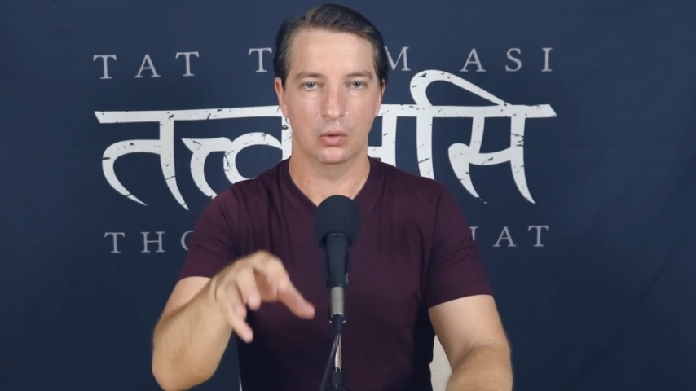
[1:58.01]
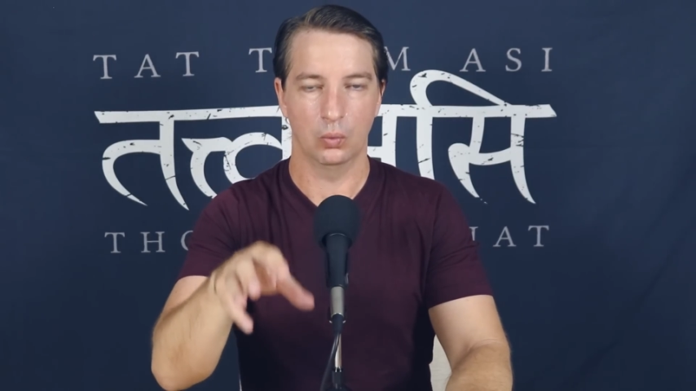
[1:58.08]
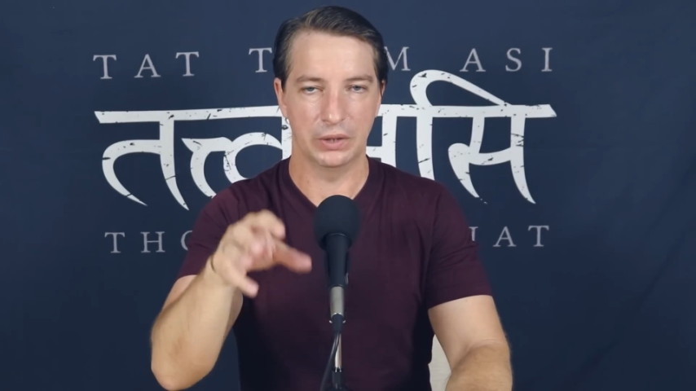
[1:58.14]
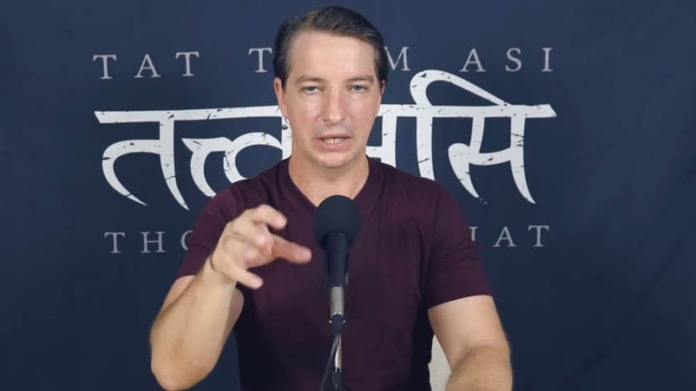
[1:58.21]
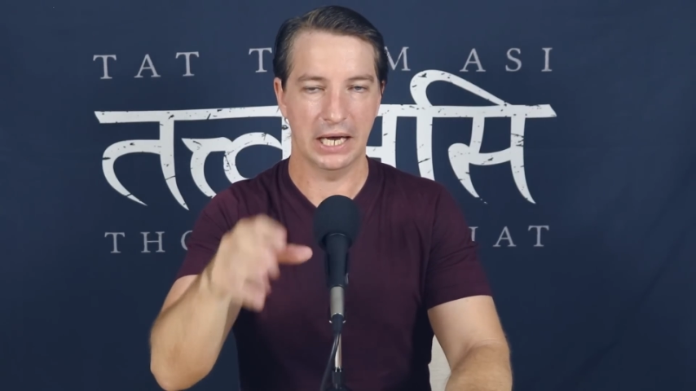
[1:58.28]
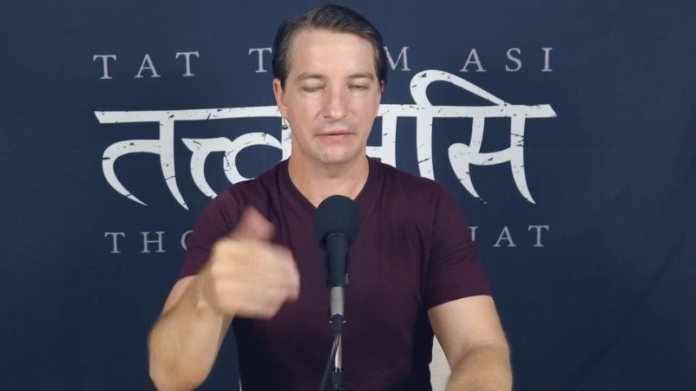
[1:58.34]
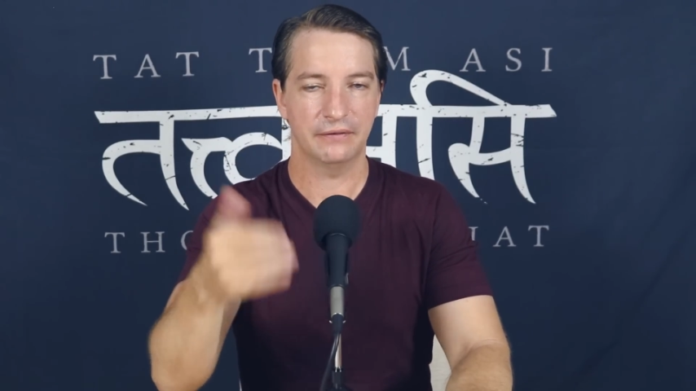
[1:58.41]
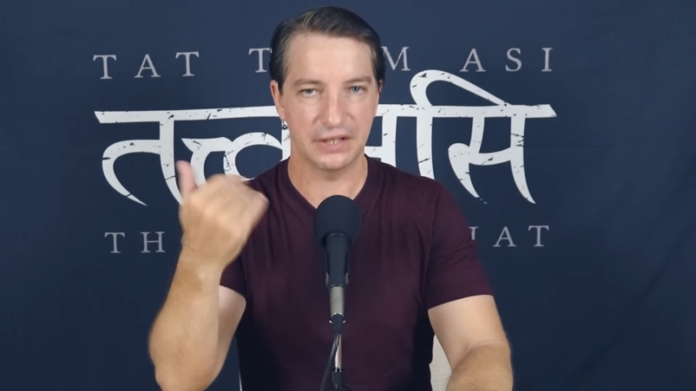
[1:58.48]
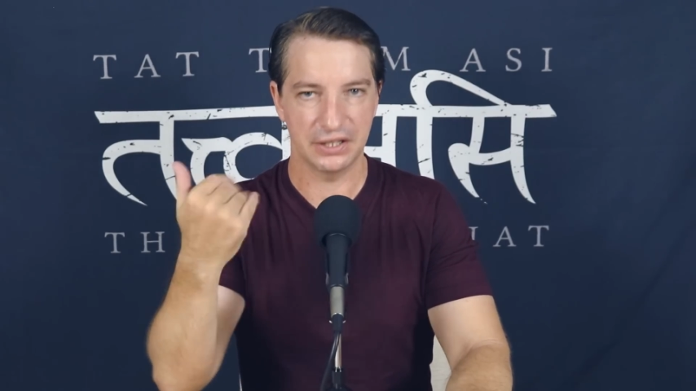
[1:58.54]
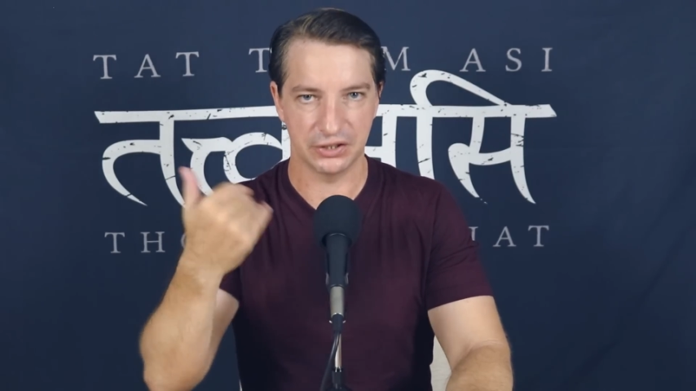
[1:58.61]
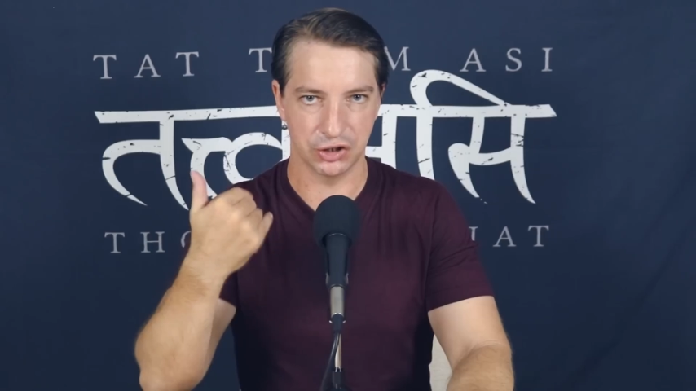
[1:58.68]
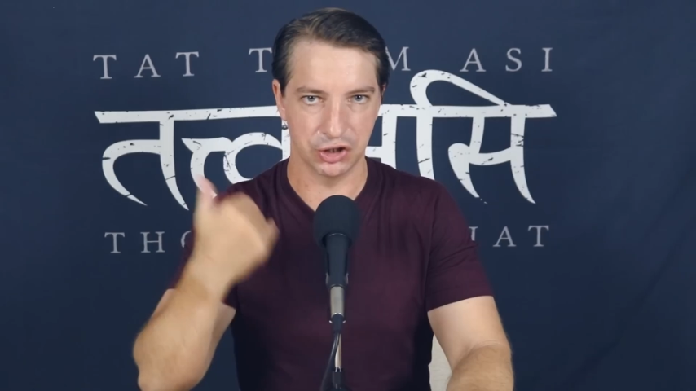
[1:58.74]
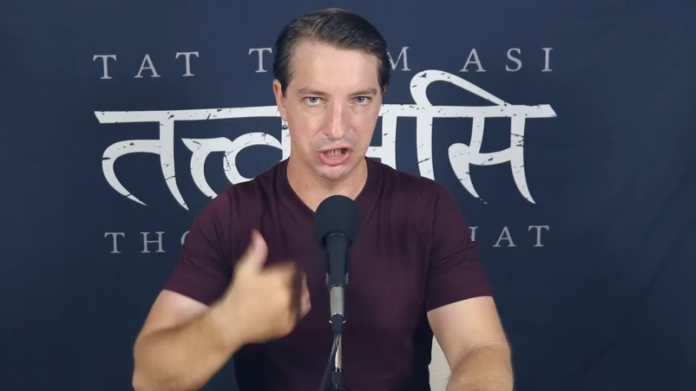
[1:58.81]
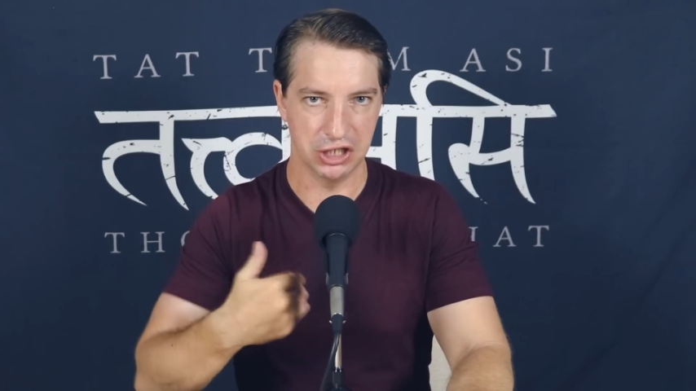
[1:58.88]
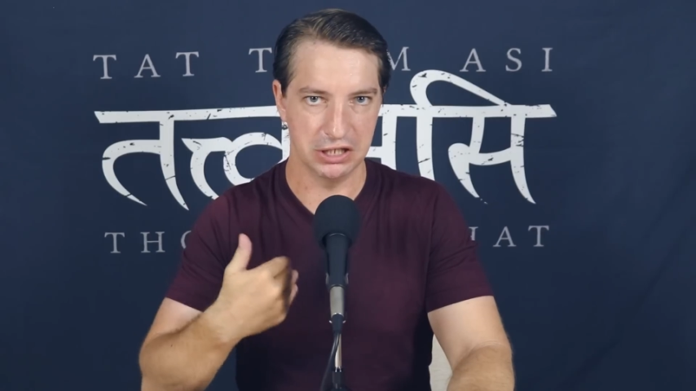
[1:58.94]
we have
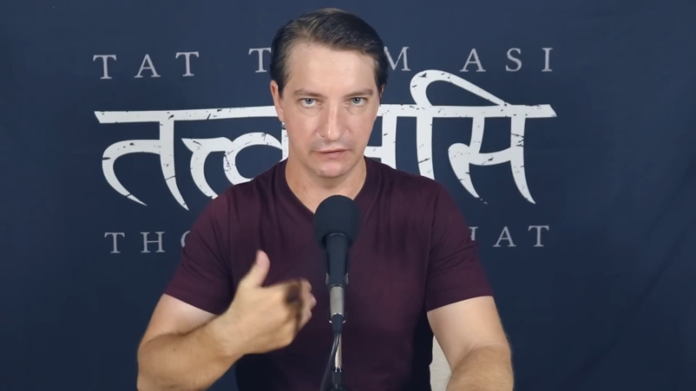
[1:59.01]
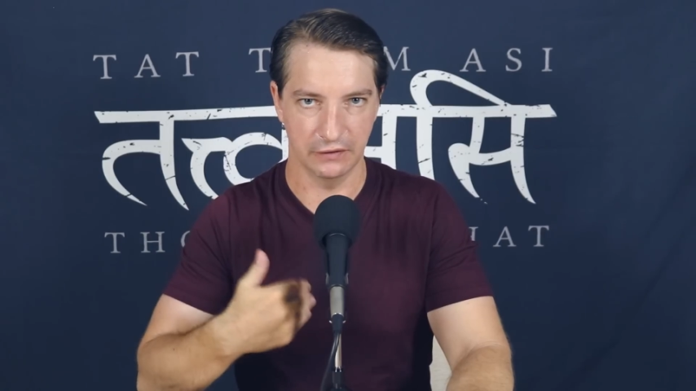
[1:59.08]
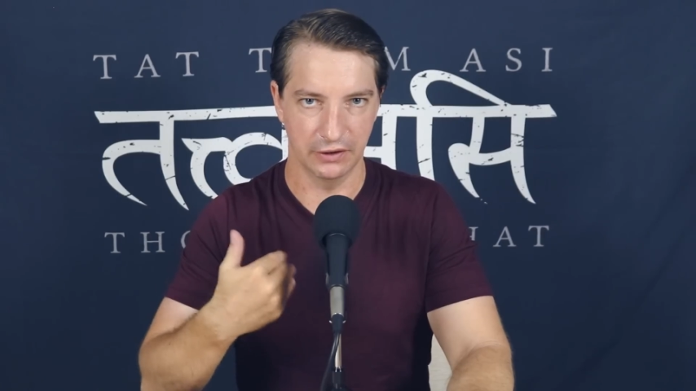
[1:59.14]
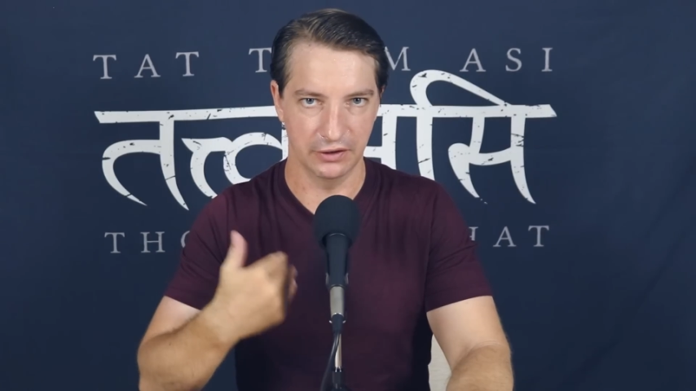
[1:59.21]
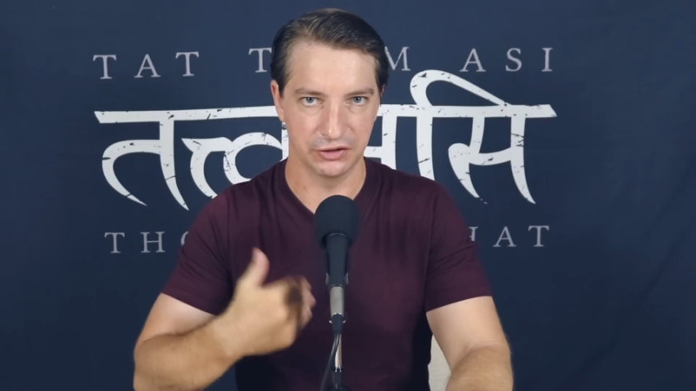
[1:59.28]
this jiva,